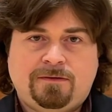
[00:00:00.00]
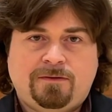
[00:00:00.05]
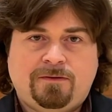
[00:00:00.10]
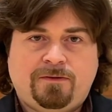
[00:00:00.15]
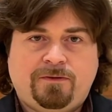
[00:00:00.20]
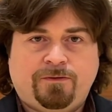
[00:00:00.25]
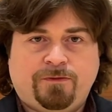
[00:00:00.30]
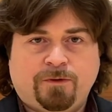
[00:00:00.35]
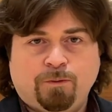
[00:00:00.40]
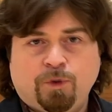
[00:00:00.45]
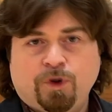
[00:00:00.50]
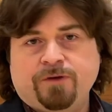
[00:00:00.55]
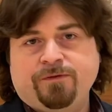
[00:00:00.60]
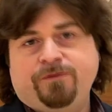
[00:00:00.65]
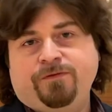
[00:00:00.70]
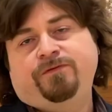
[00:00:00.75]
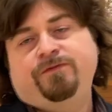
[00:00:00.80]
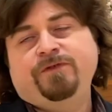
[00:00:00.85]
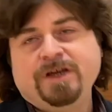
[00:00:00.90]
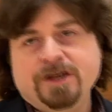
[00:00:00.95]
from one of
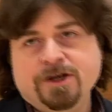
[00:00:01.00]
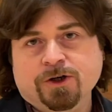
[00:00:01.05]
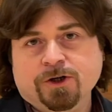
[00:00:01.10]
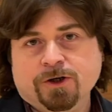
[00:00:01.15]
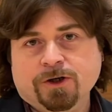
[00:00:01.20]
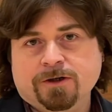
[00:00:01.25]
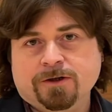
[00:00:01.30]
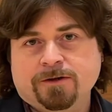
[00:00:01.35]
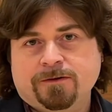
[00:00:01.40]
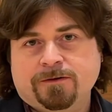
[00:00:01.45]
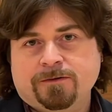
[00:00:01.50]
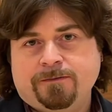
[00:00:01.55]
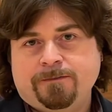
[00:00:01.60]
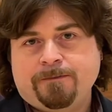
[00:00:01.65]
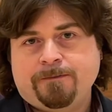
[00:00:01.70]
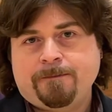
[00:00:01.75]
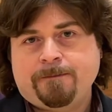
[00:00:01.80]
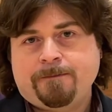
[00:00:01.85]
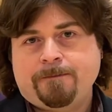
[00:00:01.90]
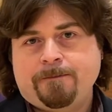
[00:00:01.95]
fear
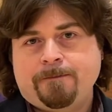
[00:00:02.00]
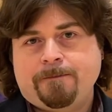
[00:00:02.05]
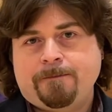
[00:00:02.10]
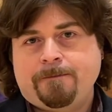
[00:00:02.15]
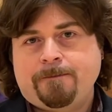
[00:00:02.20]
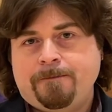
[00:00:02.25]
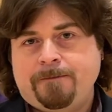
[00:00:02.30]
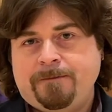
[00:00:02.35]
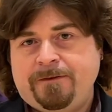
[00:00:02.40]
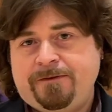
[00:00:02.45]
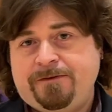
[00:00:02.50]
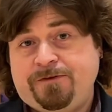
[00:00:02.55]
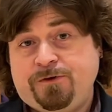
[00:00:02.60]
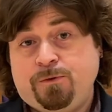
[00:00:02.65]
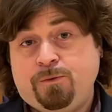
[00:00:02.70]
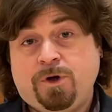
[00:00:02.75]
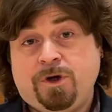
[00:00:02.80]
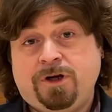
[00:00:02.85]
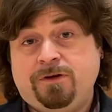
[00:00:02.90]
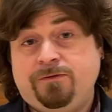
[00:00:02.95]
to
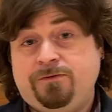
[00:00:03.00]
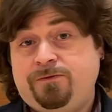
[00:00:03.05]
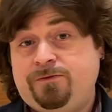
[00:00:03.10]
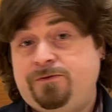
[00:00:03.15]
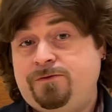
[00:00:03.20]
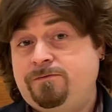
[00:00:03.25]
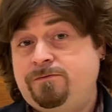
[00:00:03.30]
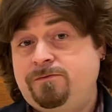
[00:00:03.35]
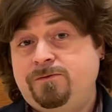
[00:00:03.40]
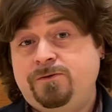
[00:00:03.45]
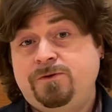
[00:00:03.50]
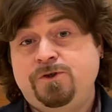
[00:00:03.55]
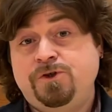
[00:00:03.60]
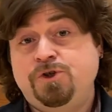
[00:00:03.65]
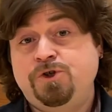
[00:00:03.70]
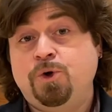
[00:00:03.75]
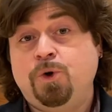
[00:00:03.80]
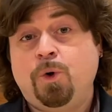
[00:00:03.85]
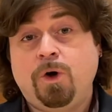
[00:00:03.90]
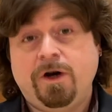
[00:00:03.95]
one of
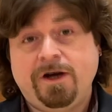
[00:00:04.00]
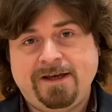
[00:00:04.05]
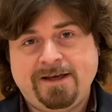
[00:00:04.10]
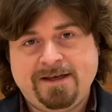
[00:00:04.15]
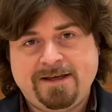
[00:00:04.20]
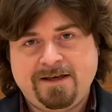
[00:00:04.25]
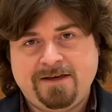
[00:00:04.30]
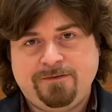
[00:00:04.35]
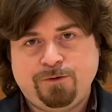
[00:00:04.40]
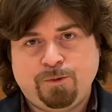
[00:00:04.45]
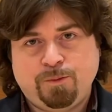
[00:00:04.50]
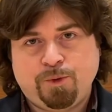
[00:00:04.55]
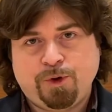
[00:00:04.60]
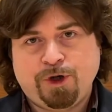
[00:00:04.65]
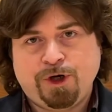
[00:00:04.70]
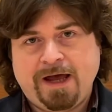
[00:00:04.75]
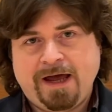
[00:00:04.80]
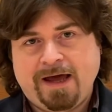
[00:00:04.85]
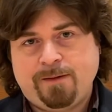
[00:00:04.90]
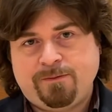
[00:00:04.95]
joy, even
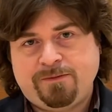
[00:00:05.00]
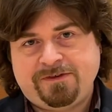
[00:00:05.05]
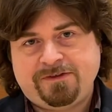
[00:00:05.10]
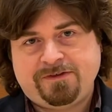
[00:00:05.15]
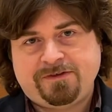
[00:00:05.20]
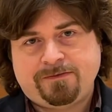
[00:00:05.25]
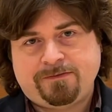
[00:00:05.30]
perhaps.